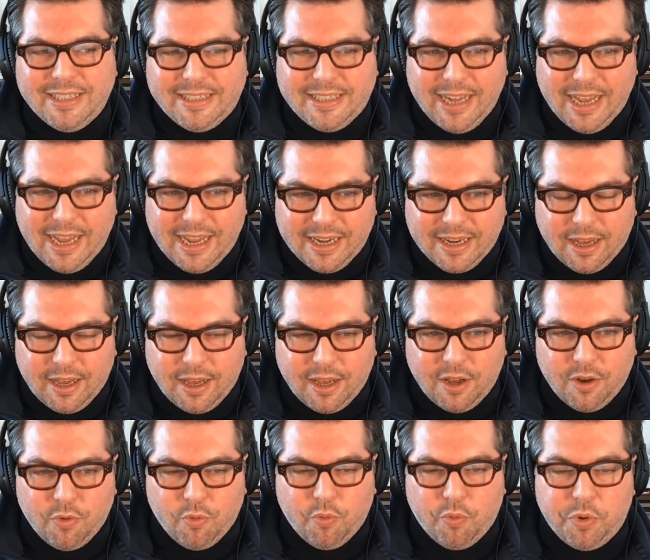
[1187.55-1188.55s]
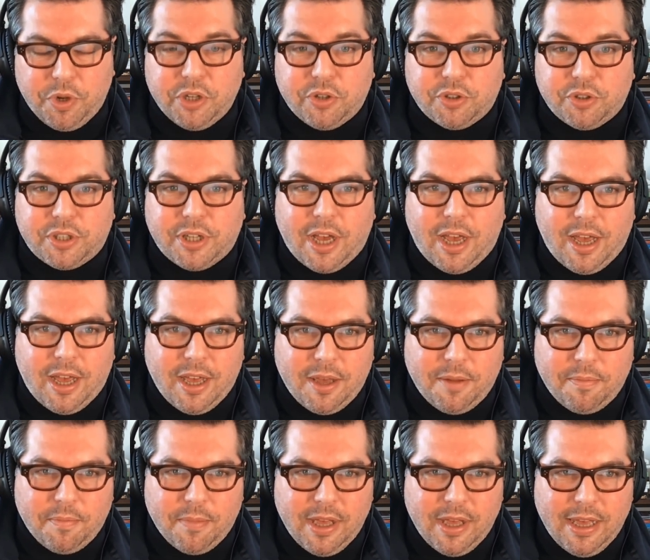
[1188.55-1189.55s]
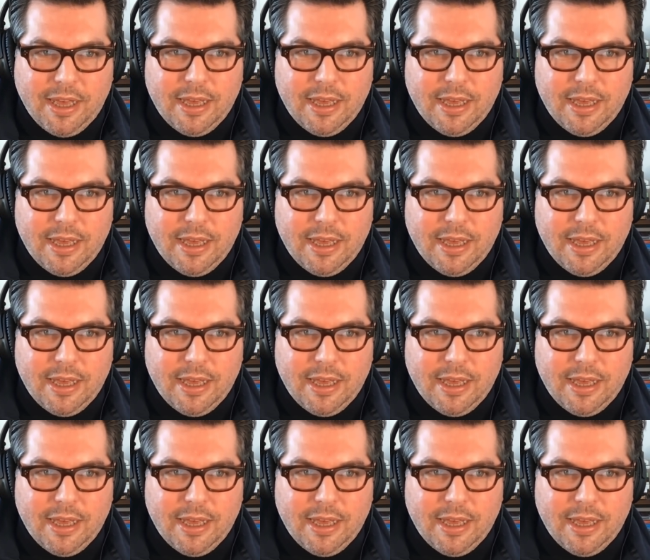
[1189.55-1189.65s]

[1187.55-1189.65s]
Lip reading: data, real time